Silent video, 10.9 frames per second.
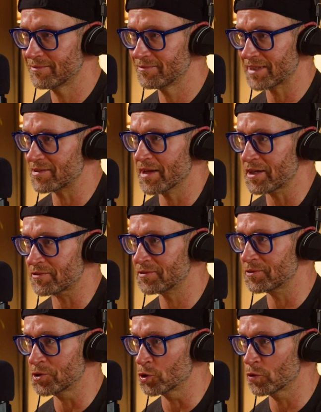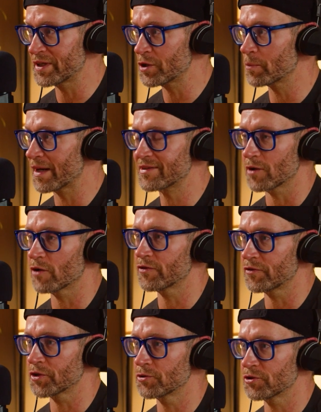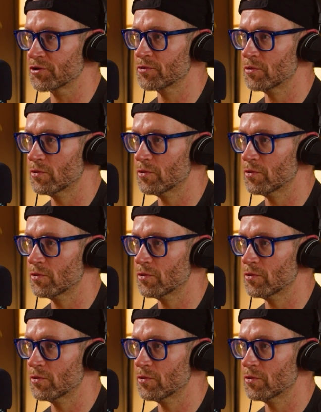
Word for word: that's life. You'll be your best self if you're just